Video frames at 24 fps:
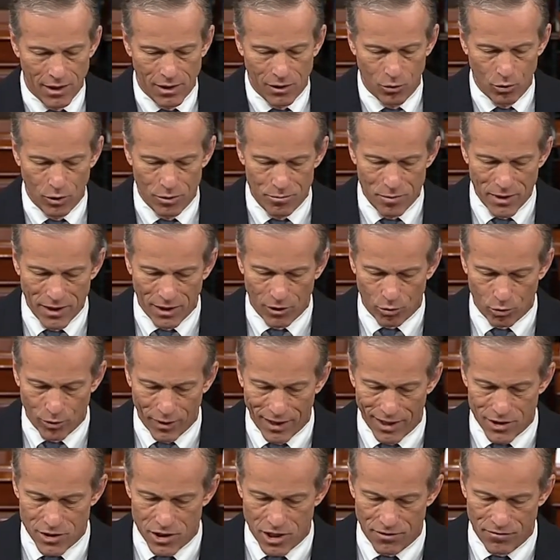would be at
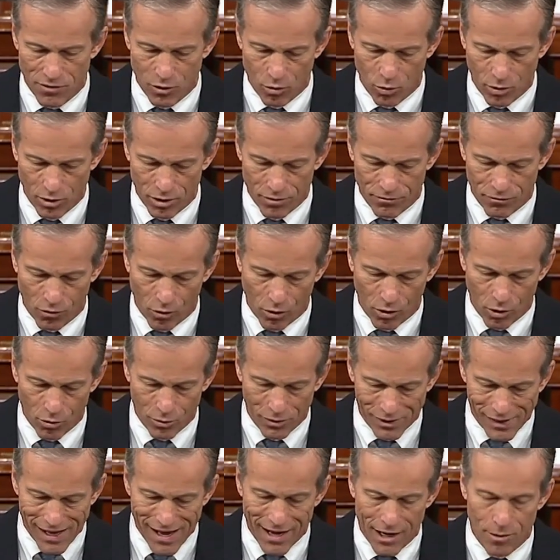risk if it weren't for
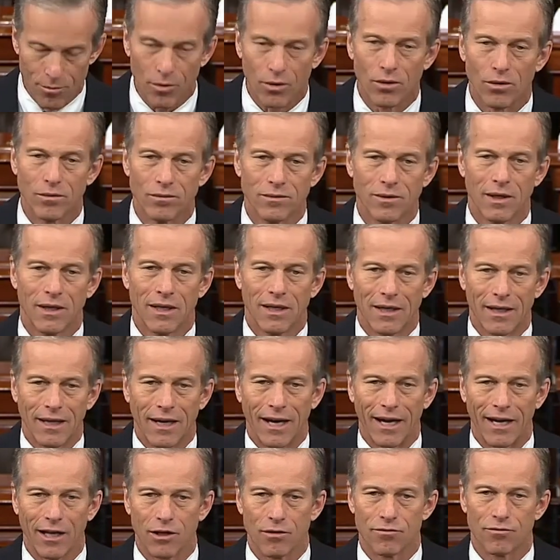reliable
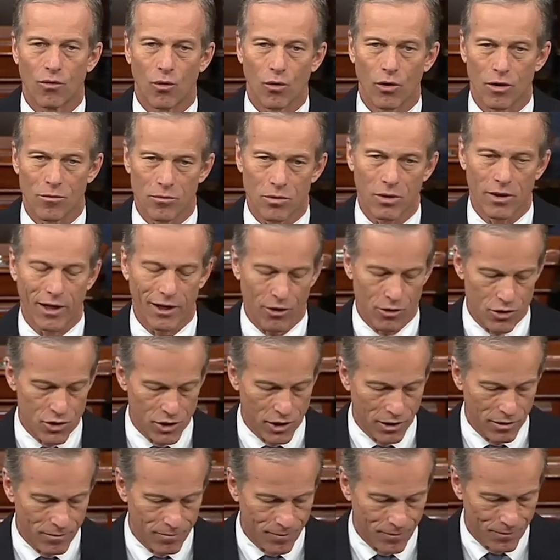and affordable energy.